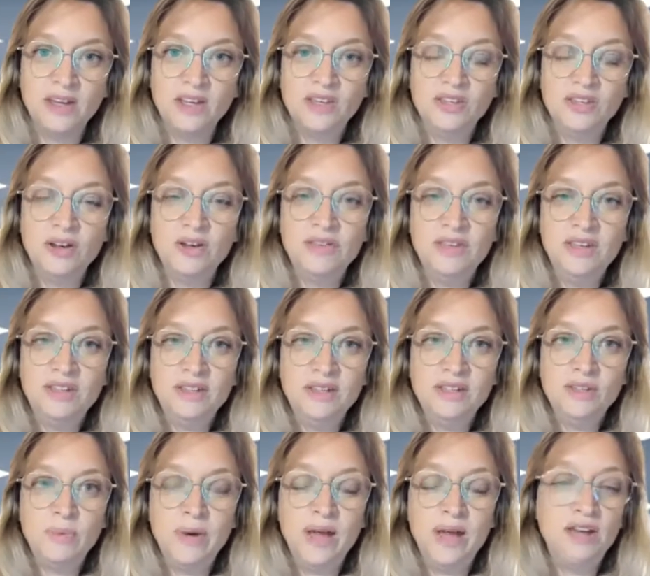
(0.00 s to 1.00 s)
So this
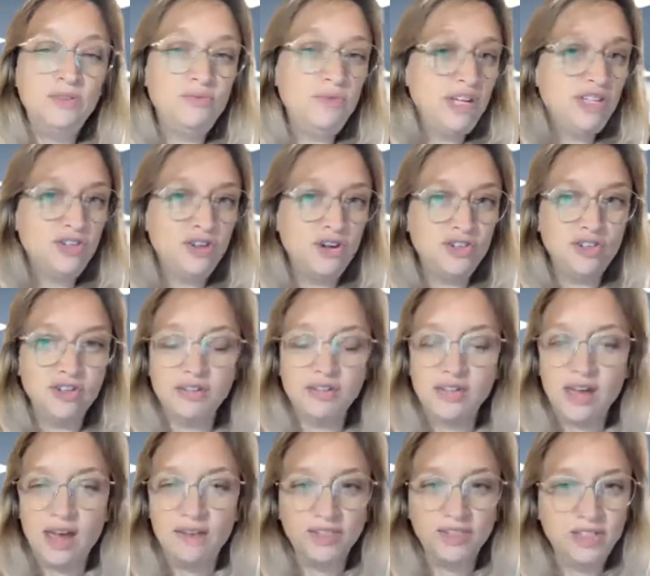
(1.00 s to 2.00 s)
is when researchers
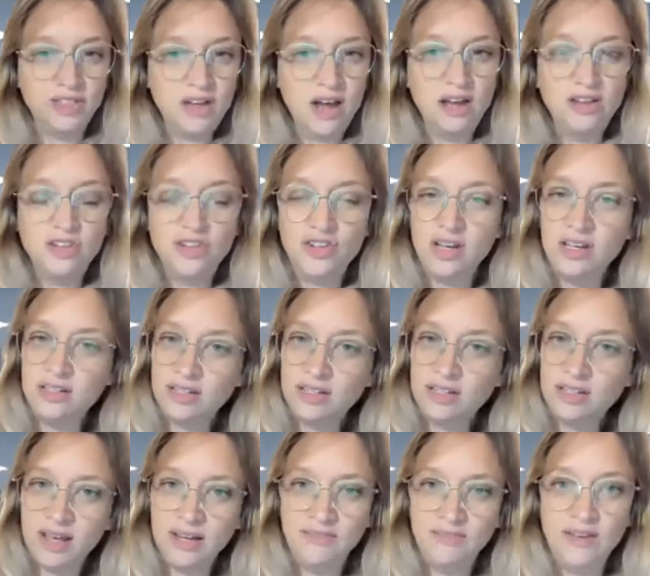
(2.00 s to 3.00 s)
have
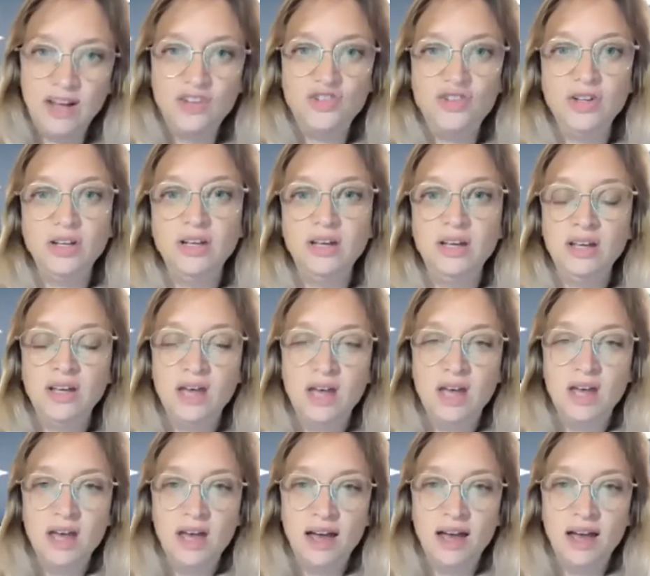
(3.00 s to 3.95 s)
technologies and eventually